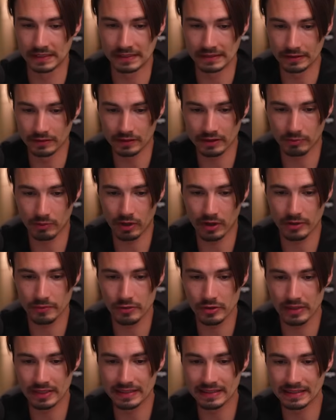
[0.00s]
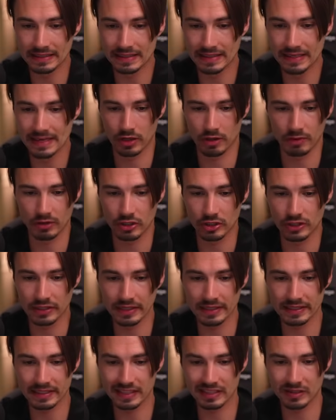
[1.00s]
And here at the bottom, you can see how much
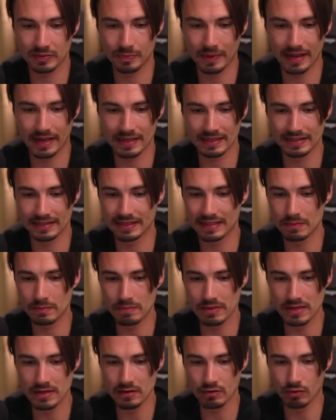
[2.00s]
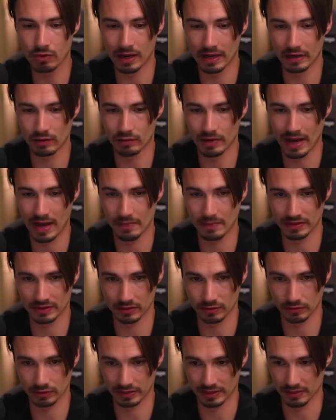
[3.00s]
disk space, CPU, and RAM it's
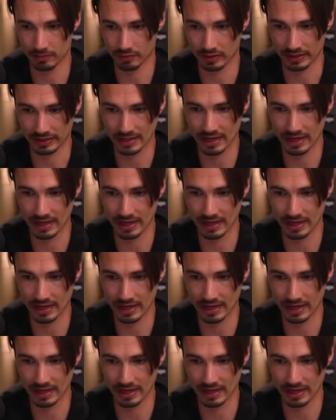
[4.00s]
using up right